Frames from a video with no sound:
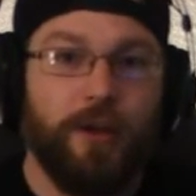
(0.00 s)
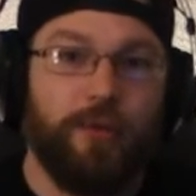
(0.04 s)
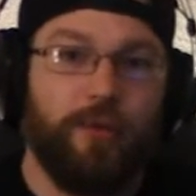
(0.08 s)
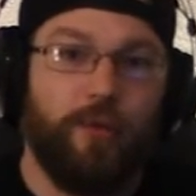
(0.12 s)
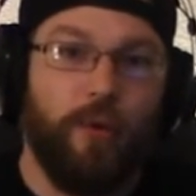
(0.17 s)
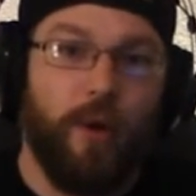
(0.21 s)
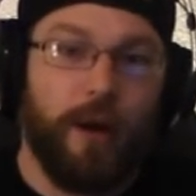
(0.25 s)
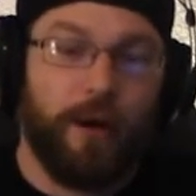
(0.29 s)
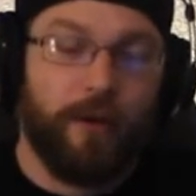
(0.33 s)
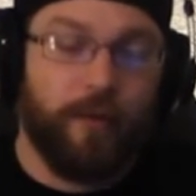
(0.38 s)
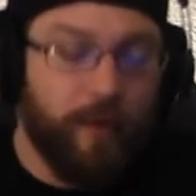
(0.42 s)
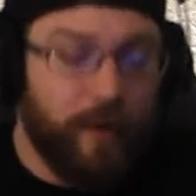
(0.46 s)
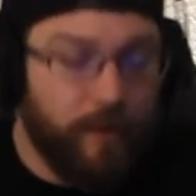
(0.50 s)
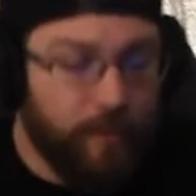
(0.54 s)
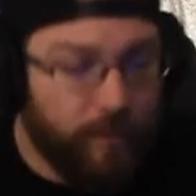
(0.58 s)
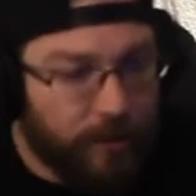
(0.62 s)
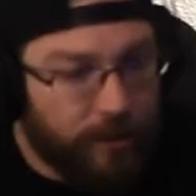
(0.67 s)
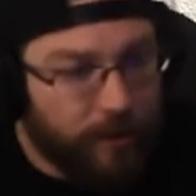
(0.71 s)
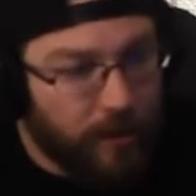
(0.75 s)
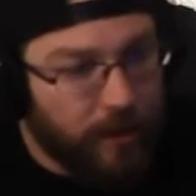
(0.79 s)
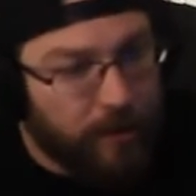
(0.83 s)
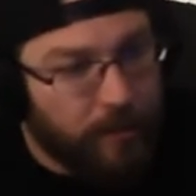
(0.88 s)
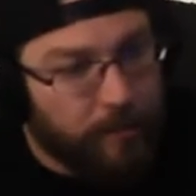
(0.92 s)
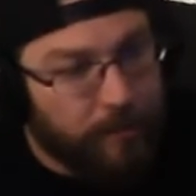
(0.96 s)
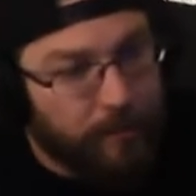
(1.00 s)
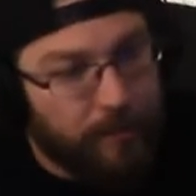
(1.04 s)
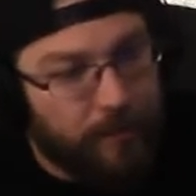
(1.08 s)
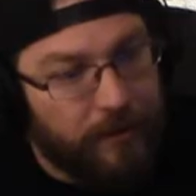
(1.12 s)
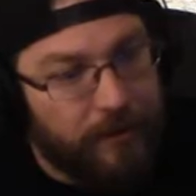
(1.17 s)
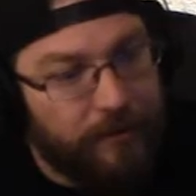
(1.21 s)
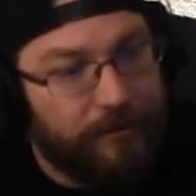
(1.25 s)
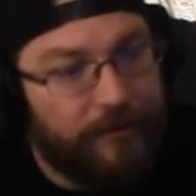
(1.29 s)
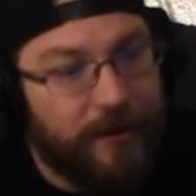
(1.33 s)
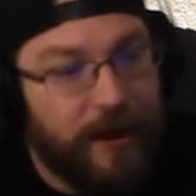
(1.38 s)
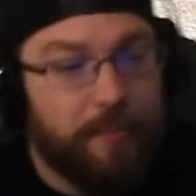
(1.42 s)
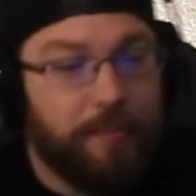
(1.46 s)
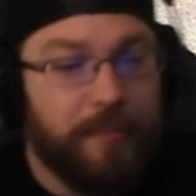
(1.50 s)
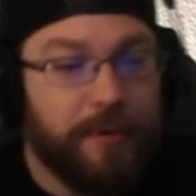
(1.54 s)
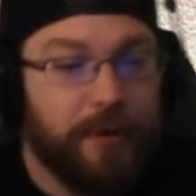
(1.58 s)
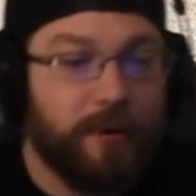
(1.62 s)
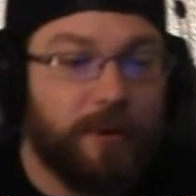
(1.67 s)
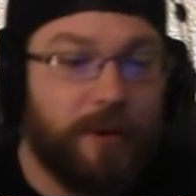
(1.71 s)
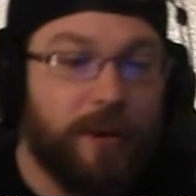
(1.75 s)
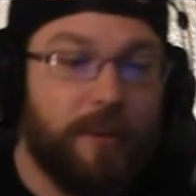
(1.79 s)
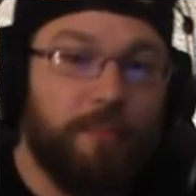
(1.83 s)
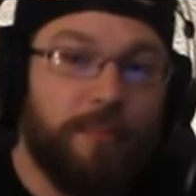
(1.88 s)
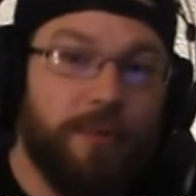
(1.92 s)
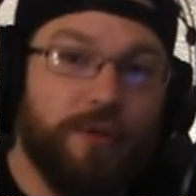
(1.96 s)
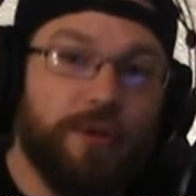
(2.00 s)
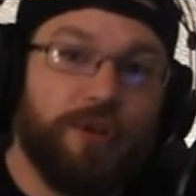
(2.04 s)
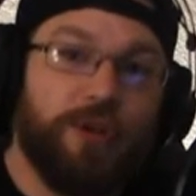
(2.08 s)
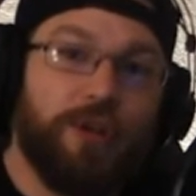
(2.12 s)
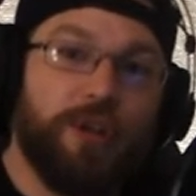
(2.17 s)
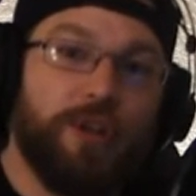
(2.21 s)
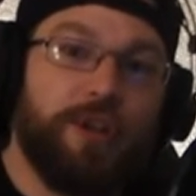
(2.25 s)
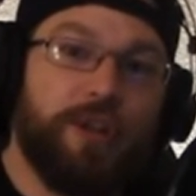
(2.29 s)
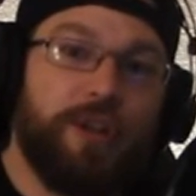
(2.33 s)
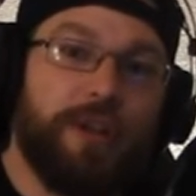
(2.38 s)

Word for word: Do I agree with all the pre-fight build-up bullshit